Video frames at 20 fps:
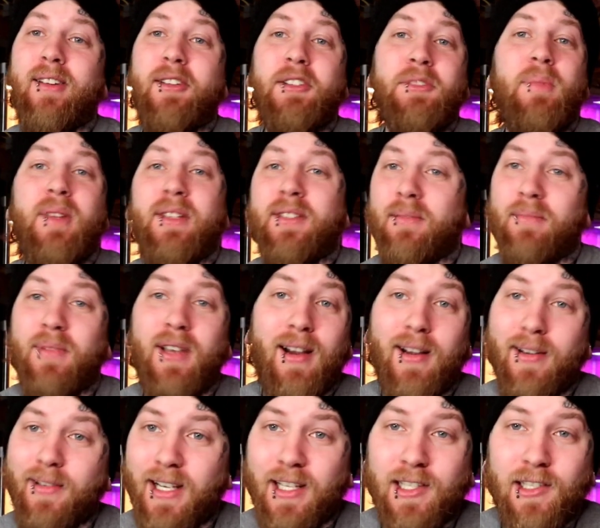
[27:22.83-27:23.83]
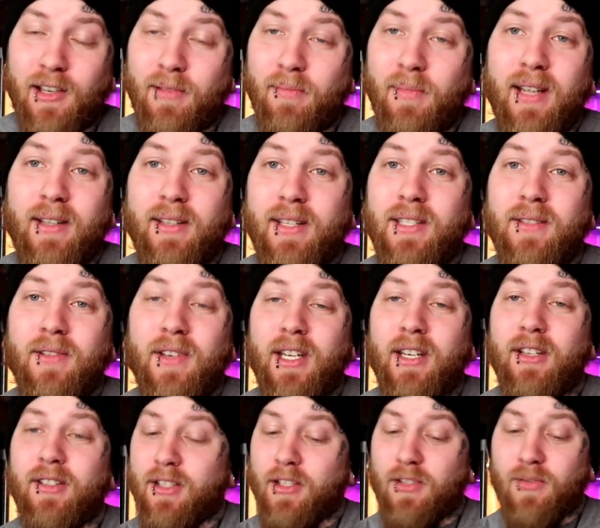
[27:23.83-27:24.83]
I always miss some context when I make these
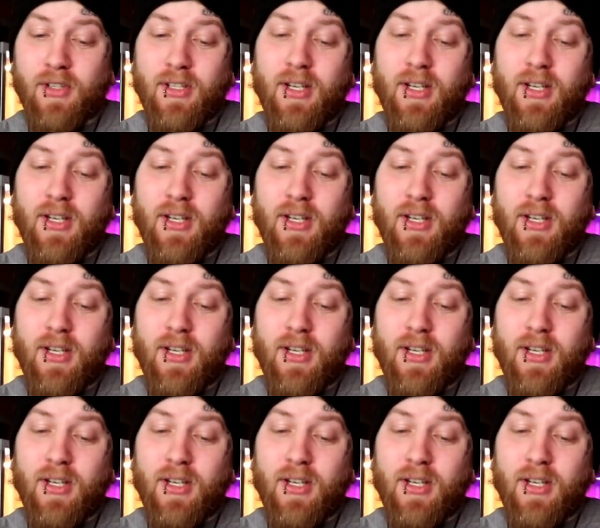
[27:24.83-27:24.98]
videos because